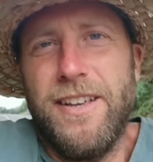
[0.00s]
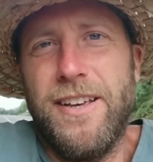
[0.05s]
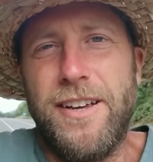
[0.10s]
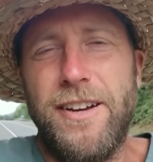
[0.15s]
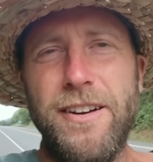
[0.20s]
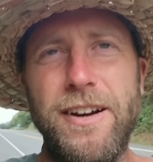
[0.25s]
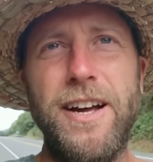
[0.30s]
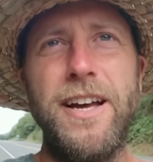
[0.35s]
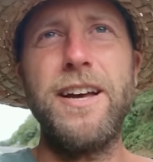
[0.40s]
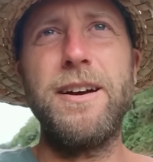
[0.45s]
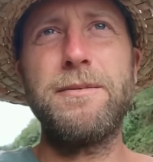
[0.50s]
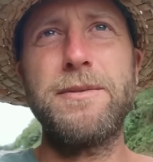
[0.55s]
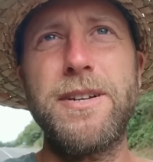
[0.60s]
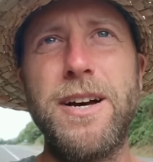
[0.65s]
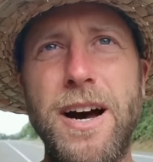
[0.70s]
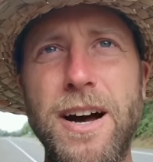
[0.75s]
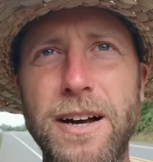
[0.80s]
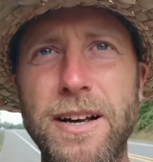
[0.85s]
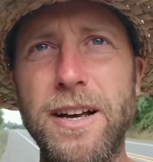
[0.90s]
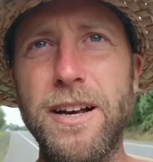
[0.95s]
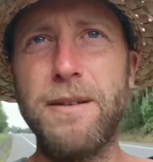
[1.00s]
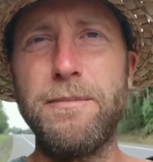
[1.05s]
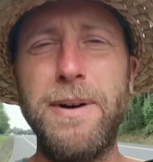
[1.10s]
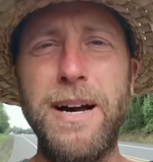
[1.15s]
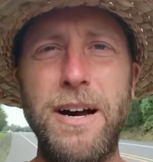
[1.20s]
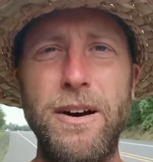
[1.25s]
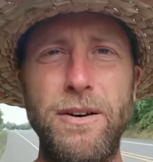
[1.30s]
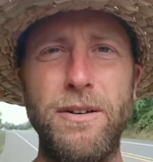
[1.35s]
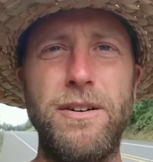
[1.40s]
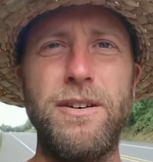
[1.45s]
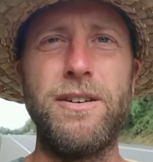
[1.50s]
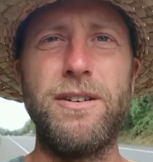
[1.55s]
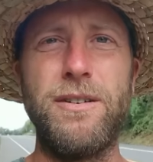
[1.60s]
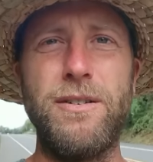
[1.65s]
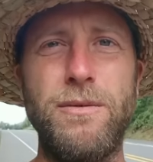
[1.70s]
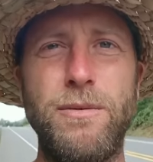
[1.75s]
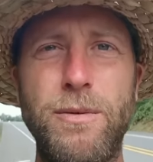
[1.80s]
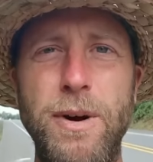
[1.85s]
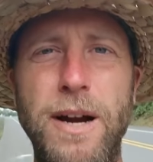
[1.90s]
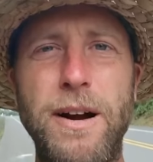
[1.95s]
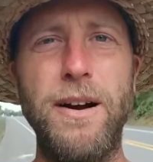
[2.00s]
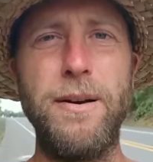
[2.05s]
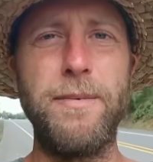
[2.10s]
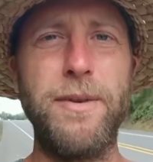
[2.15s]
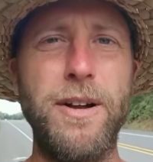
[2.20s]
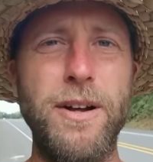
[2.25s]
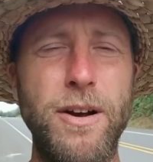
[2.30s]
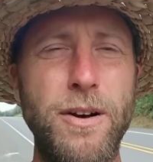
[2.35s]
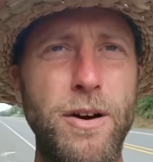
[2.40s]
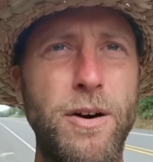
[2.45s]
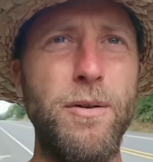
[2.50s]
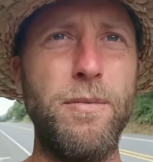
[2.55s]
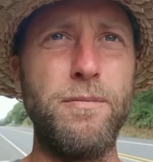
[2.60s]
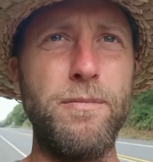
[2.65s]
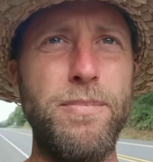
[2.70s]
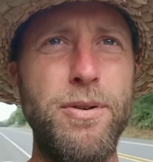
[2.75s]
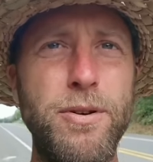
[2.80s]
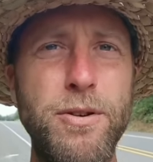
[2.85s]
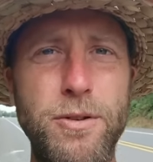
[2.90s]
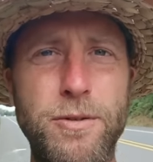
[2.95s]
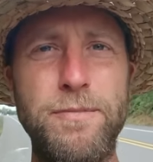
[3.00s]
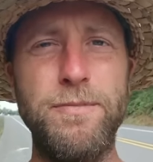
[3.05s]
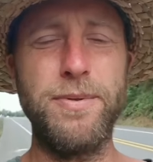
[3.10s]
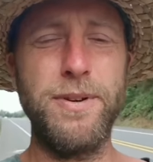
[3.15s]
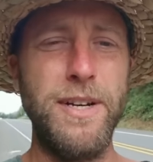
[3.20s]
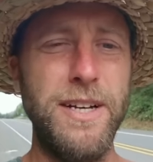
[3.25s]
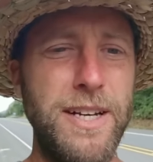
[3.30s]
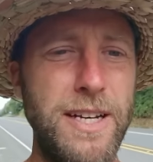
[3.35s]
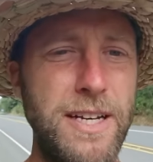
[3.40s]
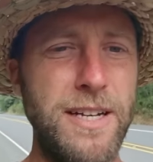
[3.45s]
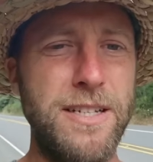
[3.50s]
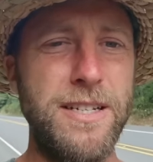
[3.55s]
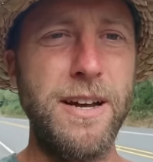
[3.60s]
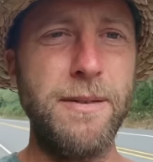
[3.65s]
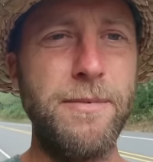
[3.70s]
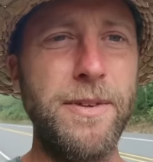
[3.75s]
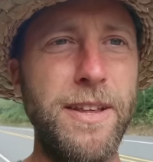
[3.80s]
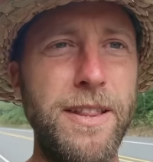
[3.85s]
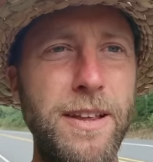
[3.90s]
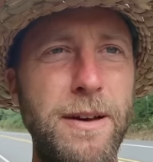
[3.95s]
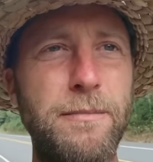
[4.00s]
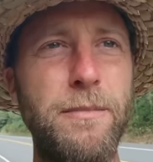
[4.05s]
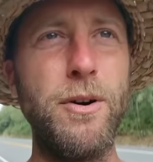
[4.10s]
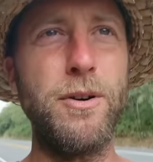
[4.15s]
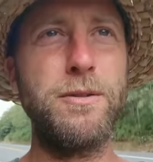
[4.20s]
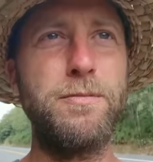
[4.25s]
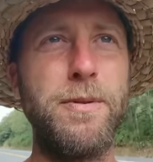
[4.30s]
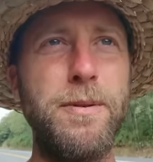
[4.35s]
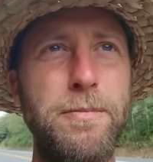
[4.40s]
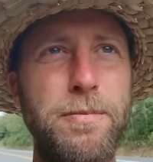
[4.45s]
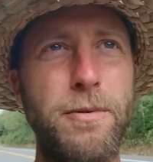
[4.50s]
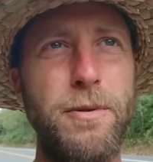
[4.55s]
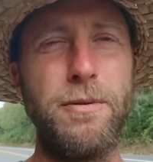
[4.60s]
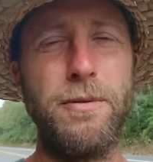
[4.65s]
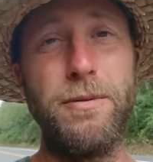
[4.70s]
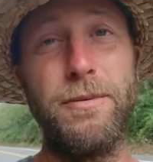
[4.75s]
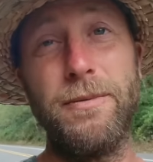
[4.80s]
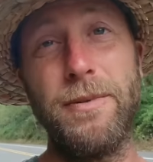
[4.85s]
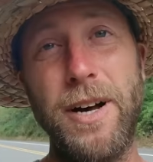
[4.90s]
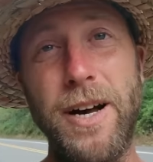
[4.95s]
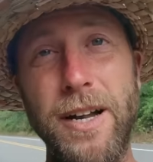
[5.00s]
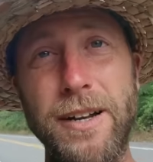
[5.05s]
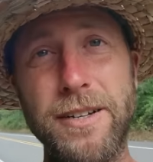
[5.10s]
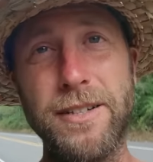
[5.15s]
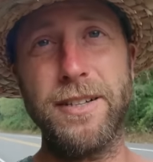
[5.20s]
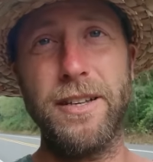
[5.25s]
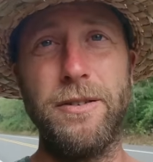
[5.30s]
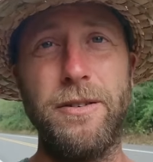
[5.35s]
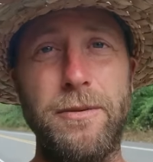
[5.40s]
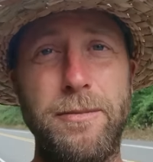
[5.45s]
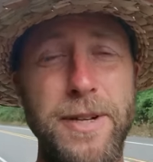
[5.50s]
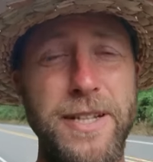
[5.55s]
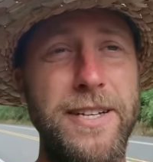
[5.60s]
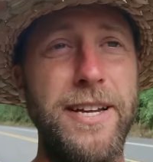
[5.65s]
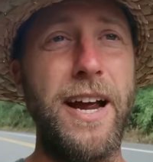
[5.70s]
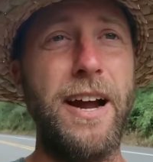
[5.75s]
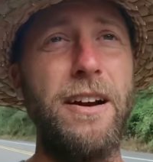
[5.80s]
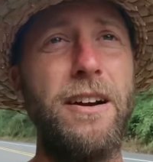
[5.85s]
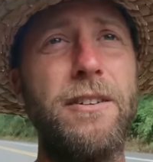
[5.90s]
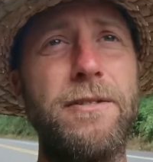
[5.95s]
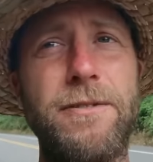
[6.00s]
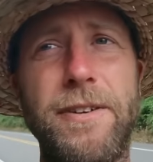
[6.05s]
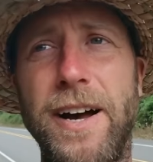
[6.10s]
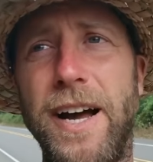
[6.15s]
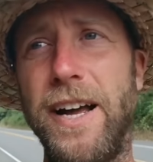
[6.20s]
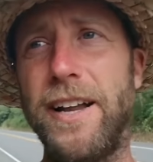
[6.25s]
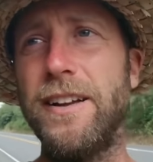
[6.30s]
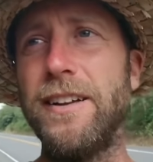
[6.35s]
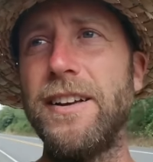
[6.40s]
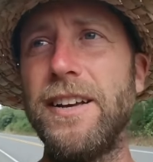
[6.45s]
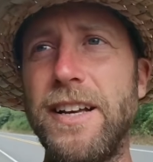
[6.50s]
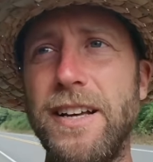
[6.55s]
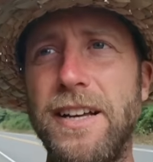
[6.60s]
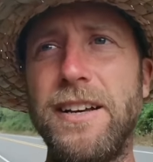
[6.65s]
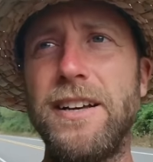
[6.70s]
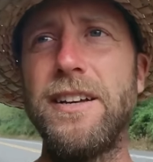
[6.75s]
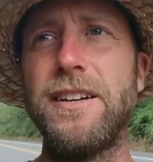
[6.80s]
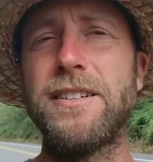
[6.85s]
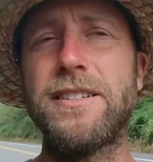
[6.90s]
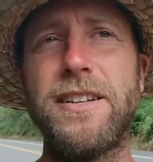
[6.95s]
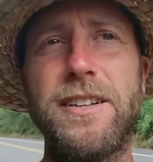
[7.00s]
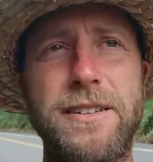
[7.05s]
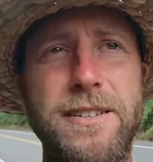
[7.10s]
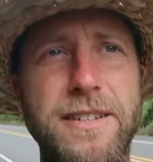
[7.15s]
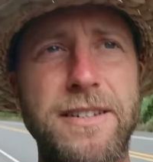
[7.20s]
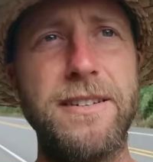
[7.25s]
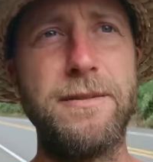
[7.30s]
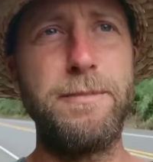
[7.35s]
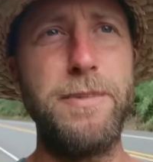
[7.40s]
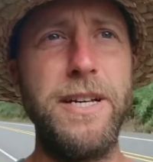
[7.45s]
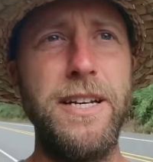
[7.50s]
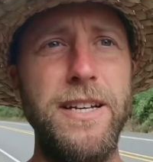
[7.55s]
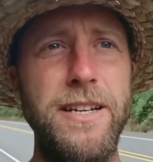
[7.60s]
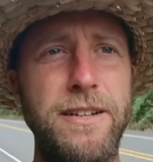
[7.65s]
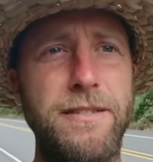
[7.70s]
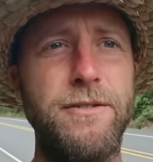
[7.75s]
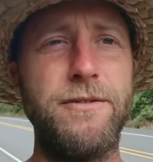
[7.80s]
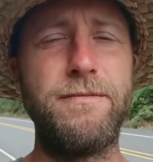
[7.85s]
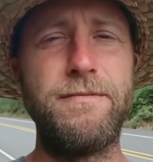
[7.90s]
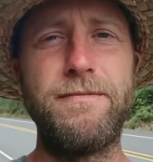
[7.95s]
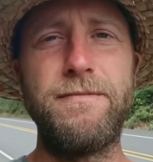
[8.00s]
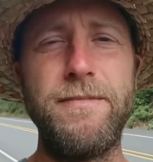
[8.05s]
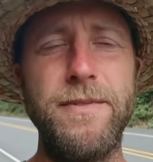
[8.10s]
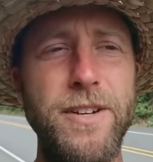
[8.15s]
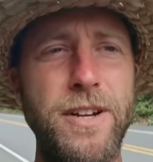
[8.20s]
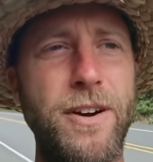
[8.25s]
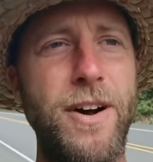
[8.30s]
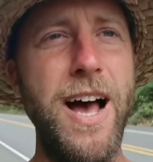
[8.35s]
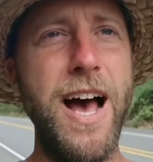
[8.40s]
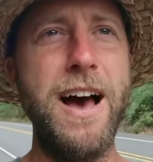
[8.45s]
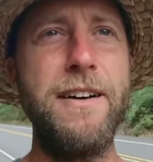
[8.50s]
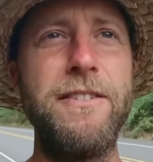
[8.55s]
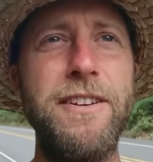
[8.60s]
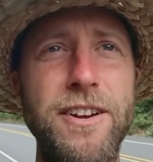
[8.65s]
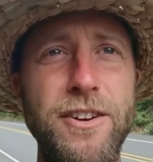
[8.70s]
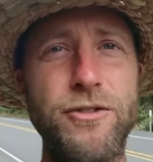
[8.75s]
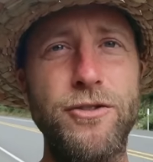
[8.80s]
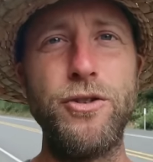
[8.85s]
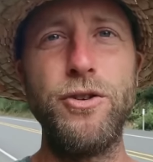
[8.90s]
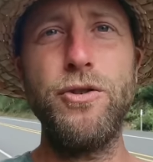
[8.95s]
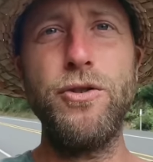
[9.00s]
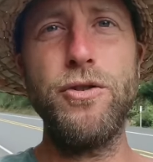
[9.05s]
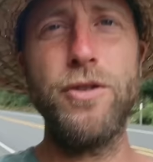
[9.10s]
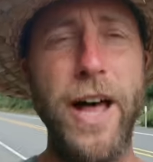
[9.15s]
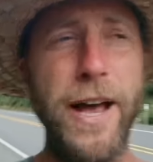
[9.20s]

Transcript: here I am talking about where I'm gonna go poop, something that most people honestly would be terrified to be, you know, having to do,